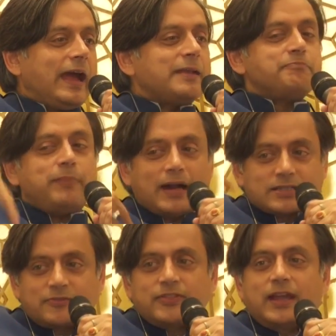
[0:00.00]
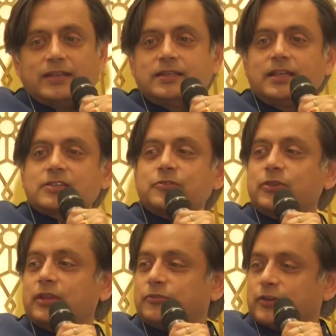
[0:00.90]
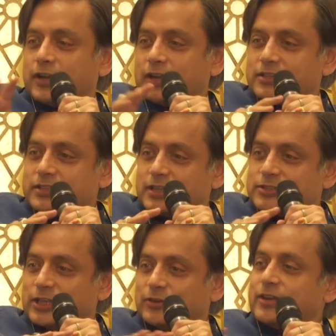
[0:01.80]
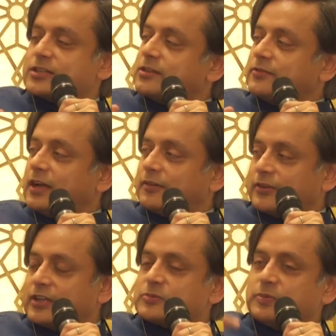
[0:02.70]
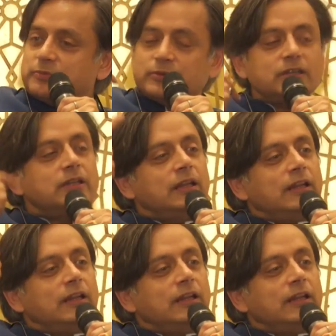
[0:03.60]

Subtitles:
And part of the idea is for a generation of young French people